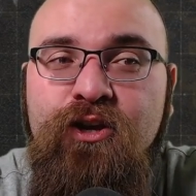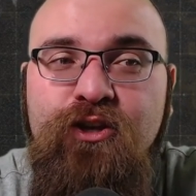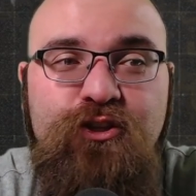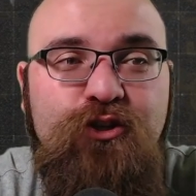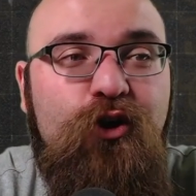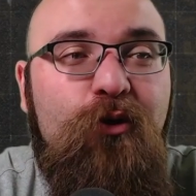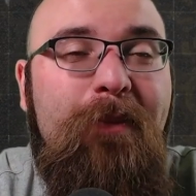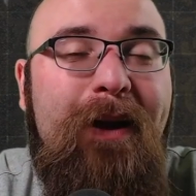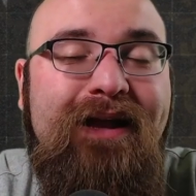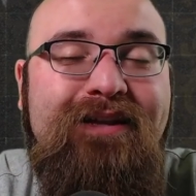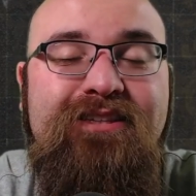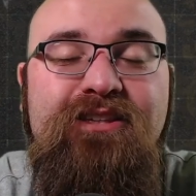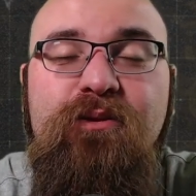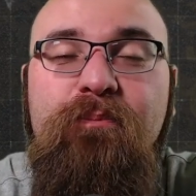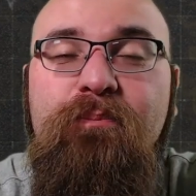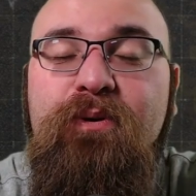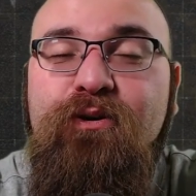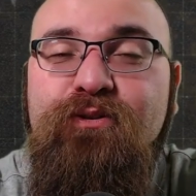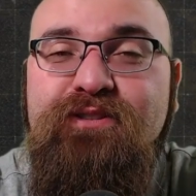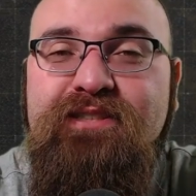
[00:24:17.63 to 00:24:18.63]
You go back to the
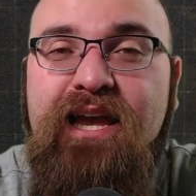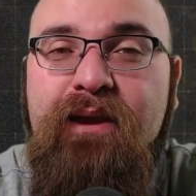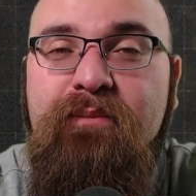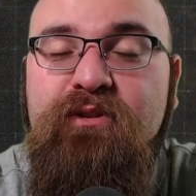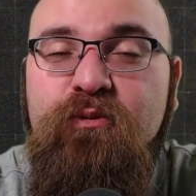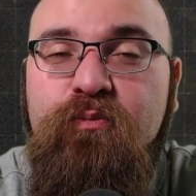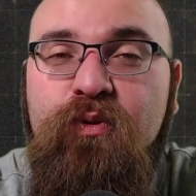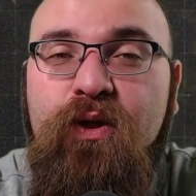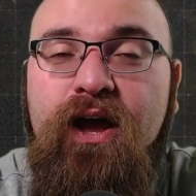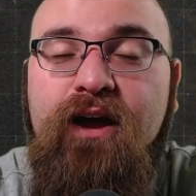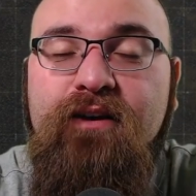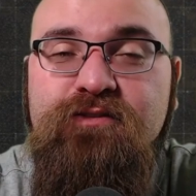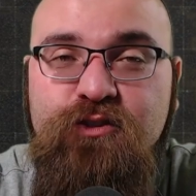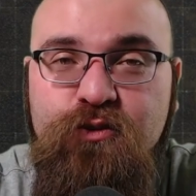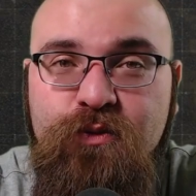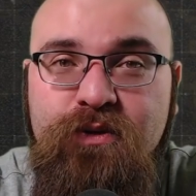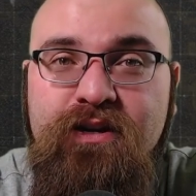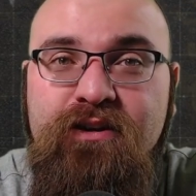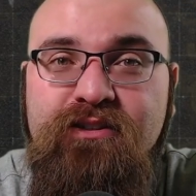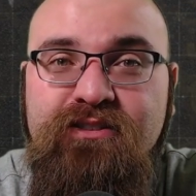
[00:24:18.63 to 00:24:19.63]
Bills game in the playoffs,
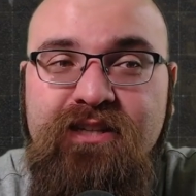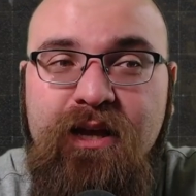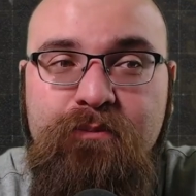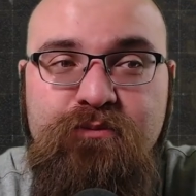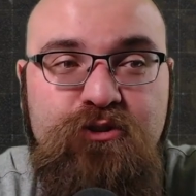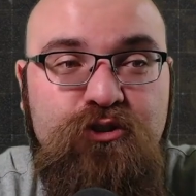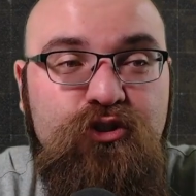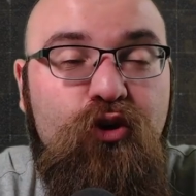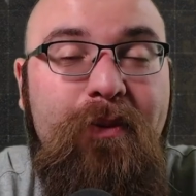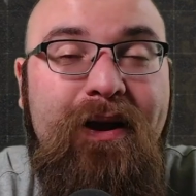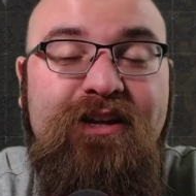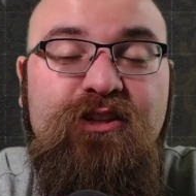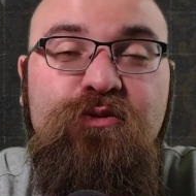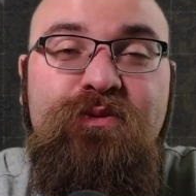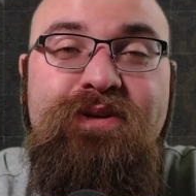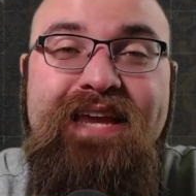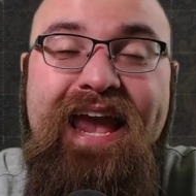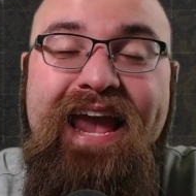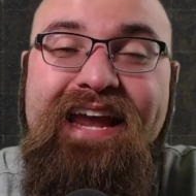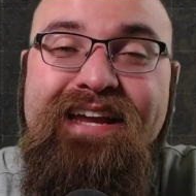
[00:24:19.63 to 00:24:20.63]
threw an interception. You go back to
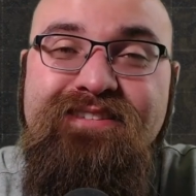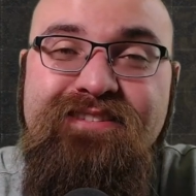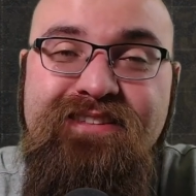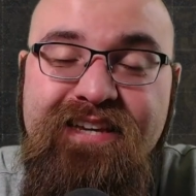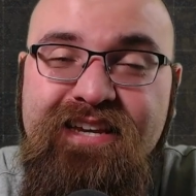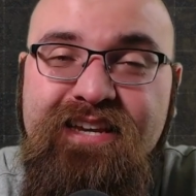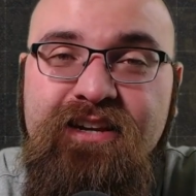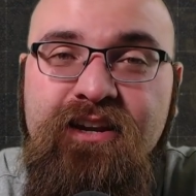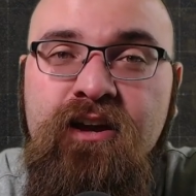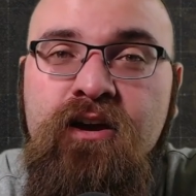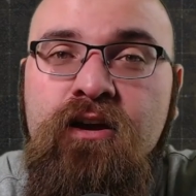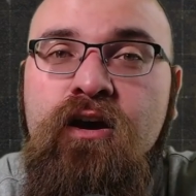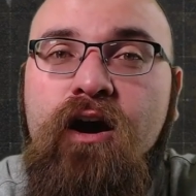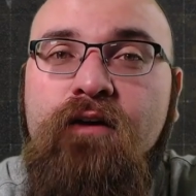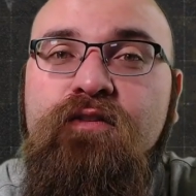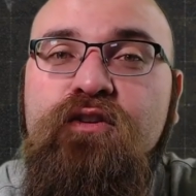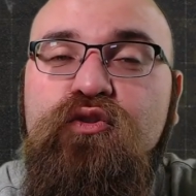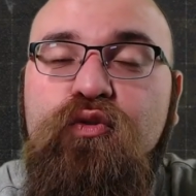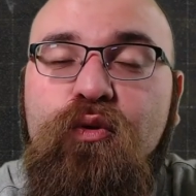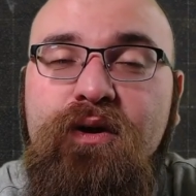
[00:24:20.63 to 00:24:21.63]
week 18
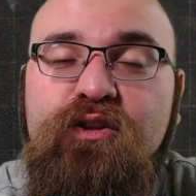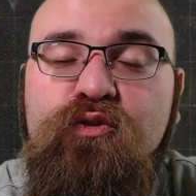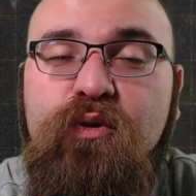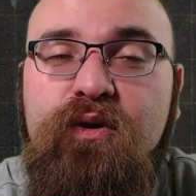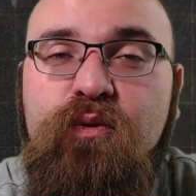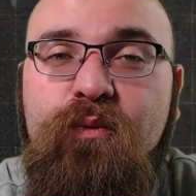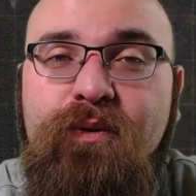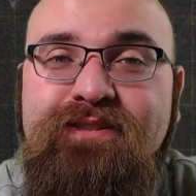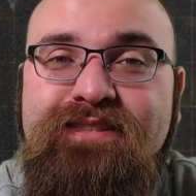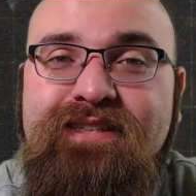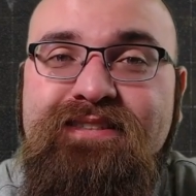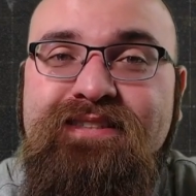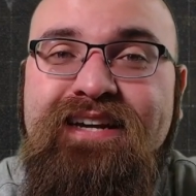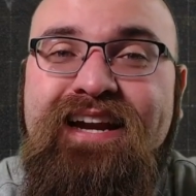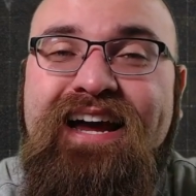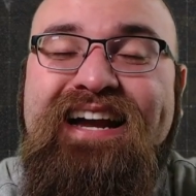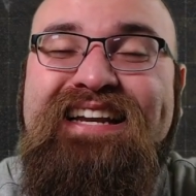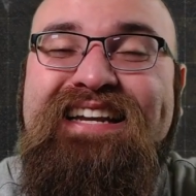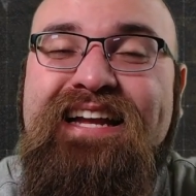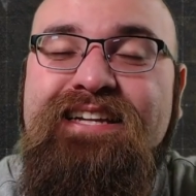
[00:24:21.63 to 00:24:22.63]
of the 2021 season
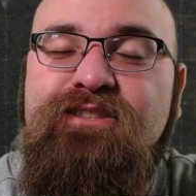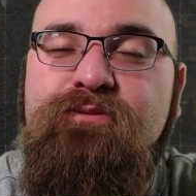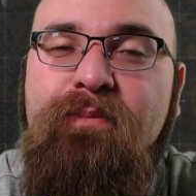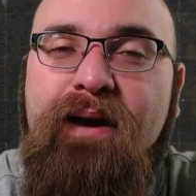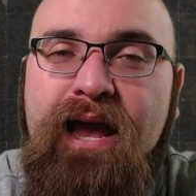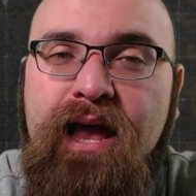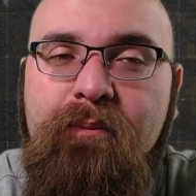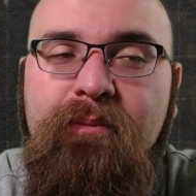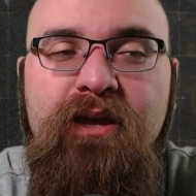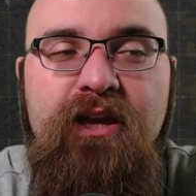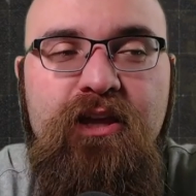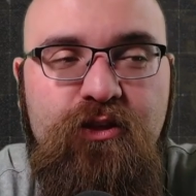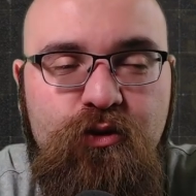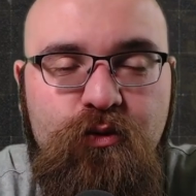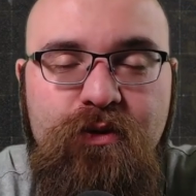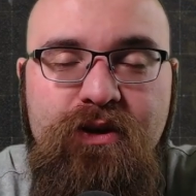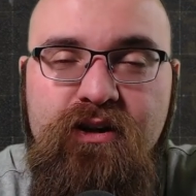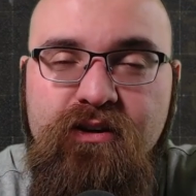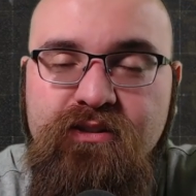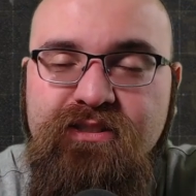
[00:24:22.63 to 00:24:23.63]
against Miami, he
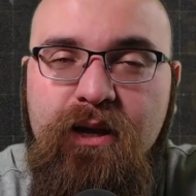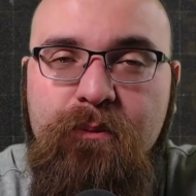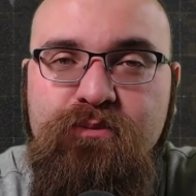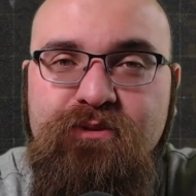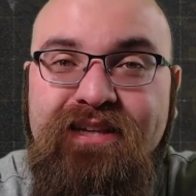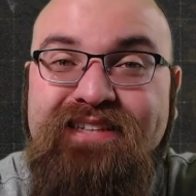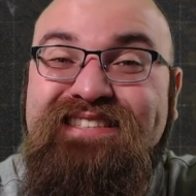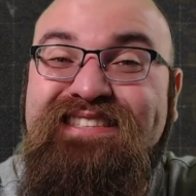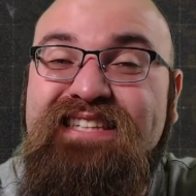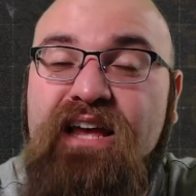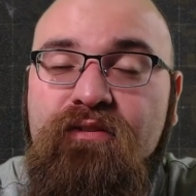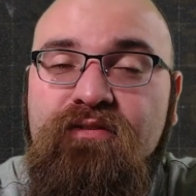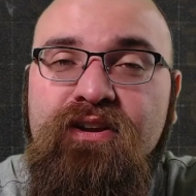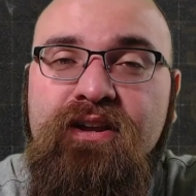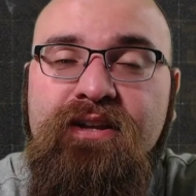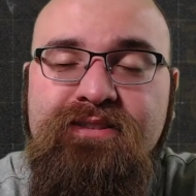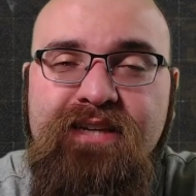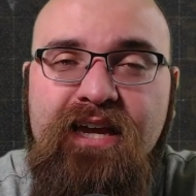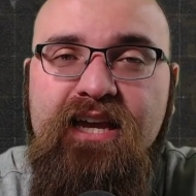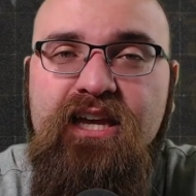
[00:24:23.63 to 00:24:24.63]
threw an interception. That's 7
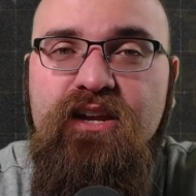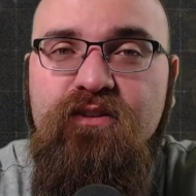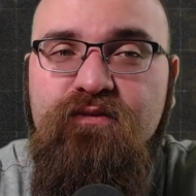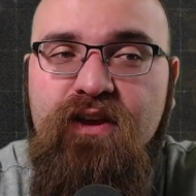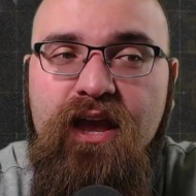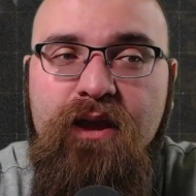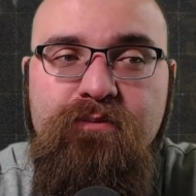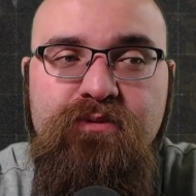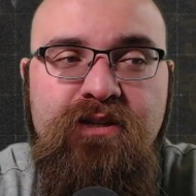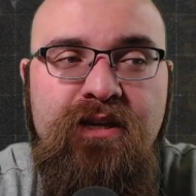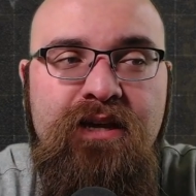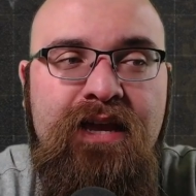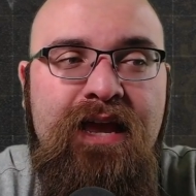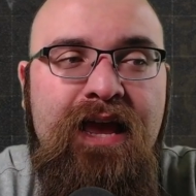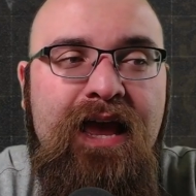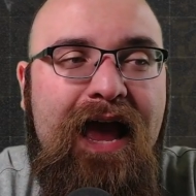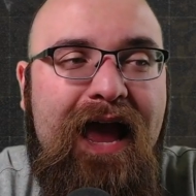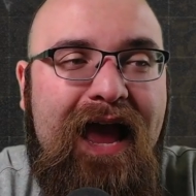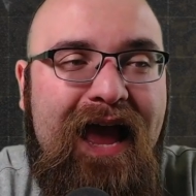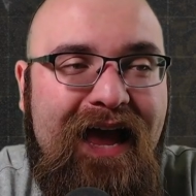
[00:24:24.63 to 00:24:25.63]
consecutive games
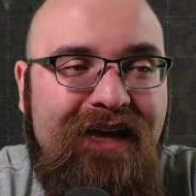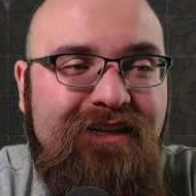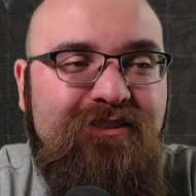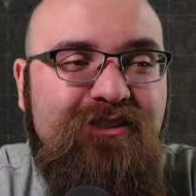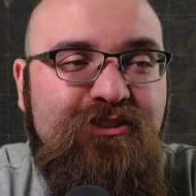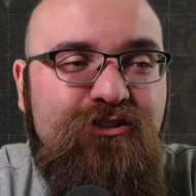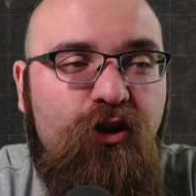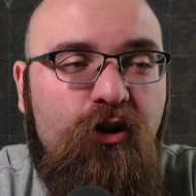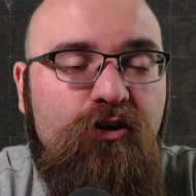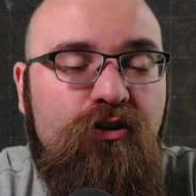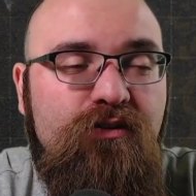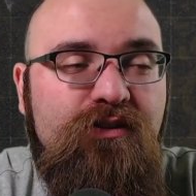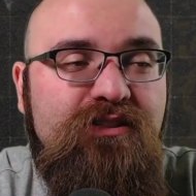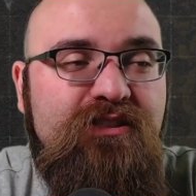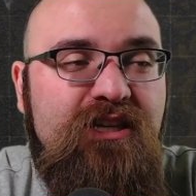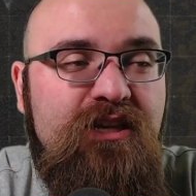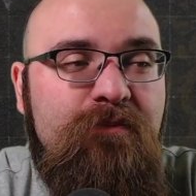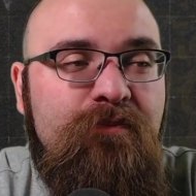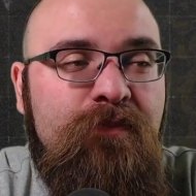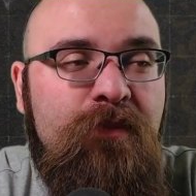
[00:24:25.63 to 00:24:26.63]
as the starter of this
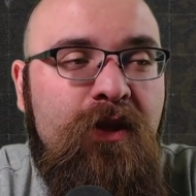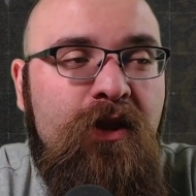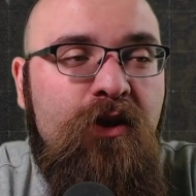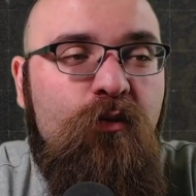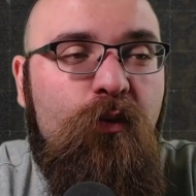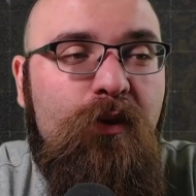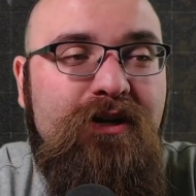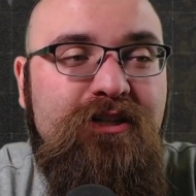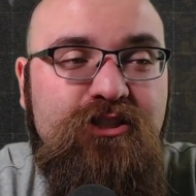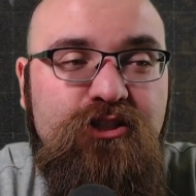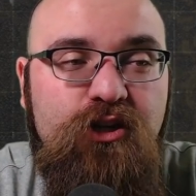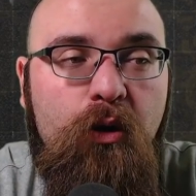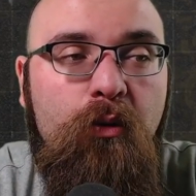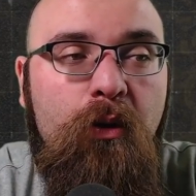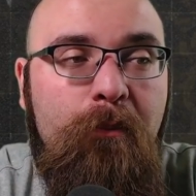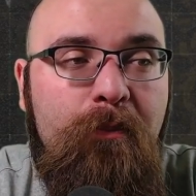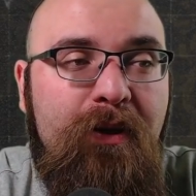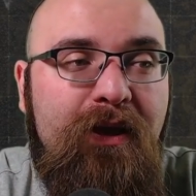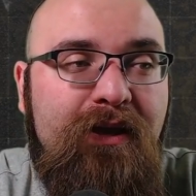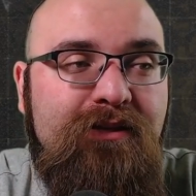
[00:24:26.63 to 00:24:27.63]
team where he's
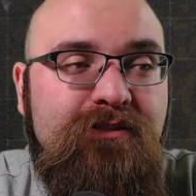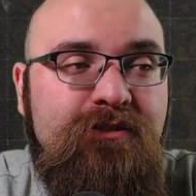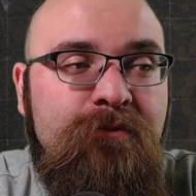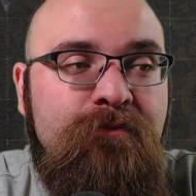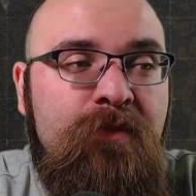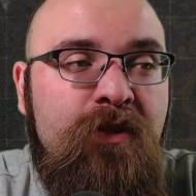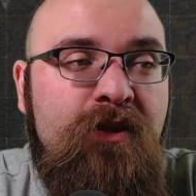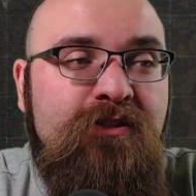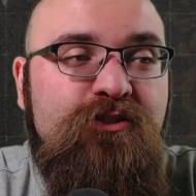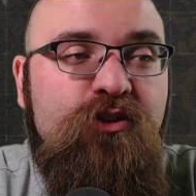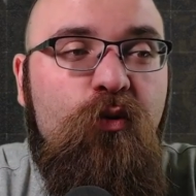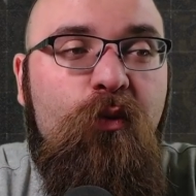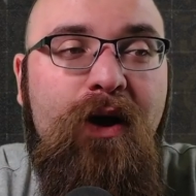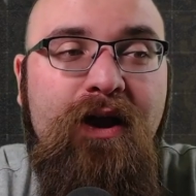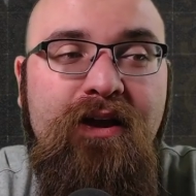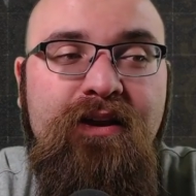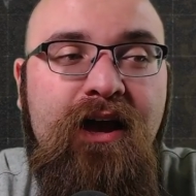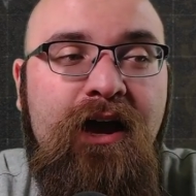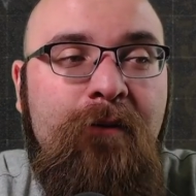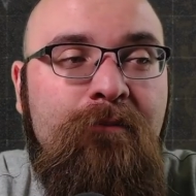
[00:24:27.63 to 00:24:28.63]
throwing picks. So
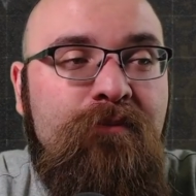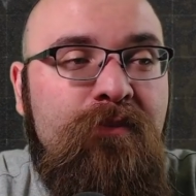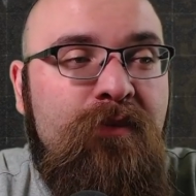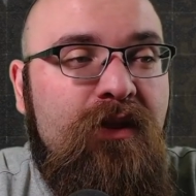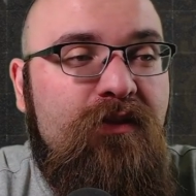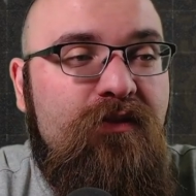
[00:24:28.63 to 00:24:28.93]
why not?